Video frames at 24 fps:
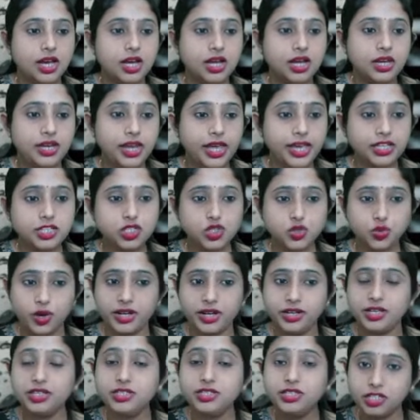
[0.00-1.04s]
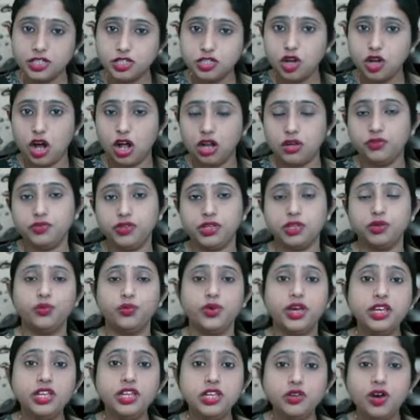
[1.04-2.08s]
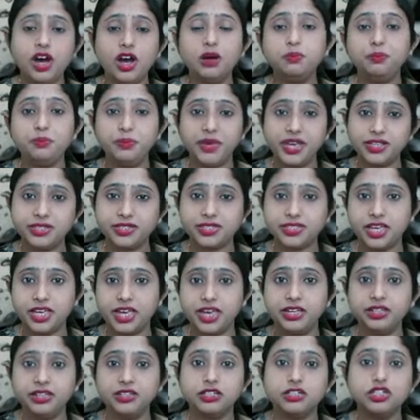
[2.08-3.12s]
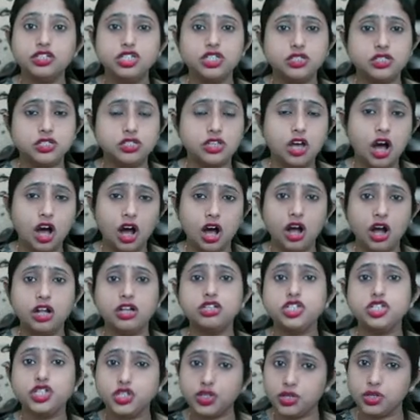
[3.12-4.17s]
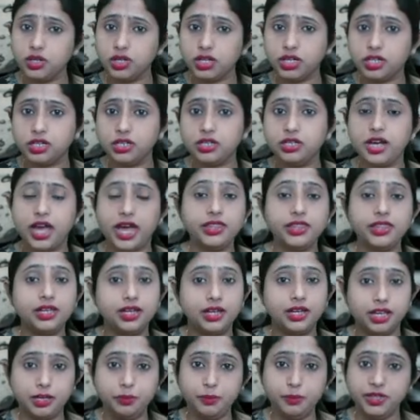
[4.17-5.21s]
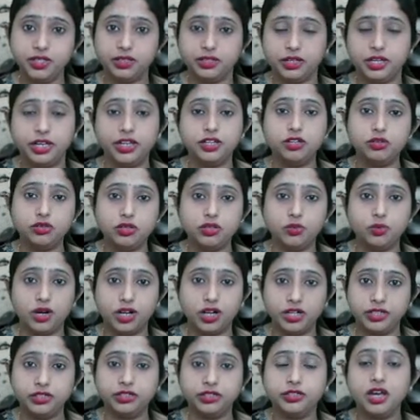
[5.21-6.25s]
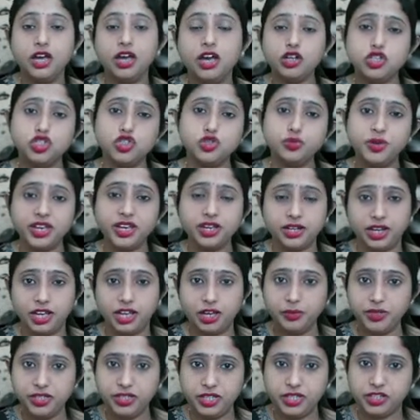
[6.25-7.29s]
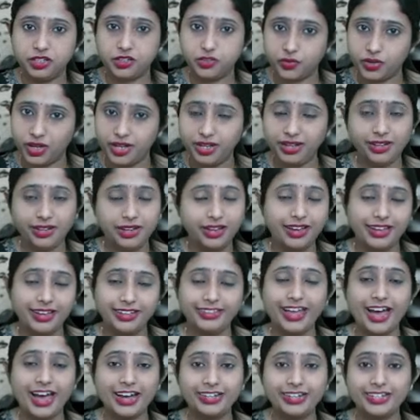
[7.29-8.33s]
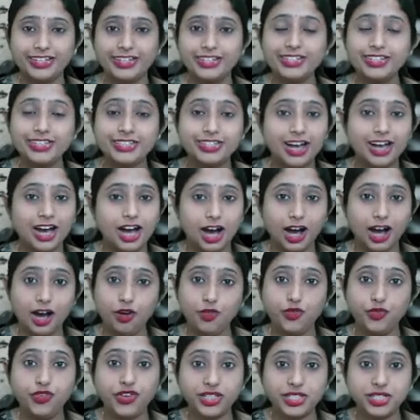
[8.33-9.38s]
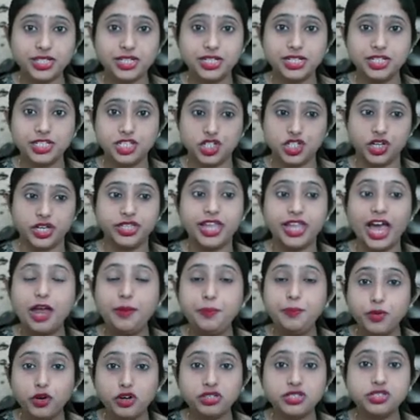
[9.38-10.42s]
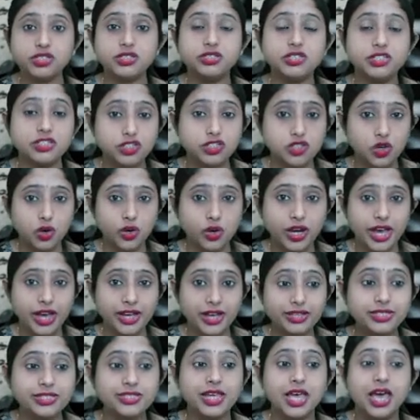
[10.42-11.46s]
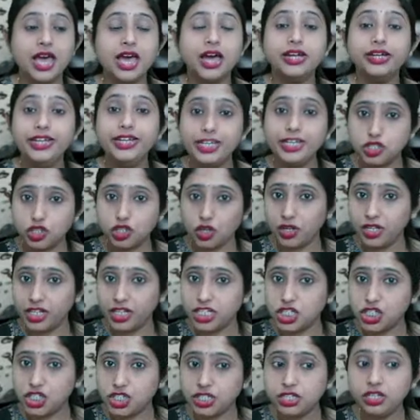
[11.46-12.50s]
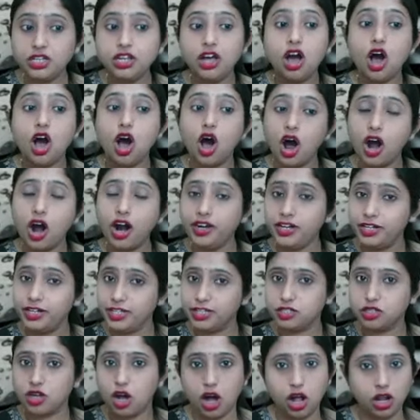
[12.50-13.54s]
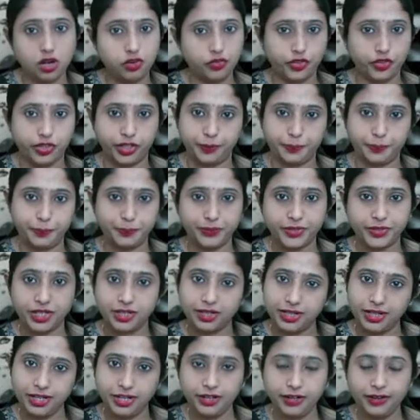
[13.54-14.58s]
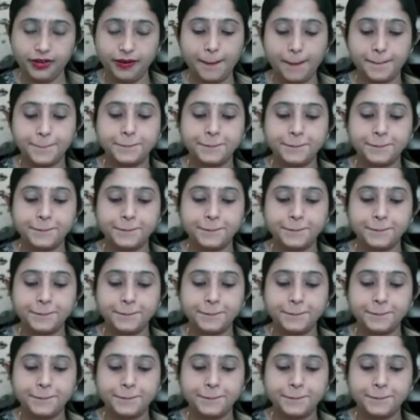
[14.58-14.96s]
Next one is dissolving. When you are mixing the salt, sugar and the lemon into the water to make lemonade, right? That is a physical change. That process is known as dissolution or dissolving. Clear?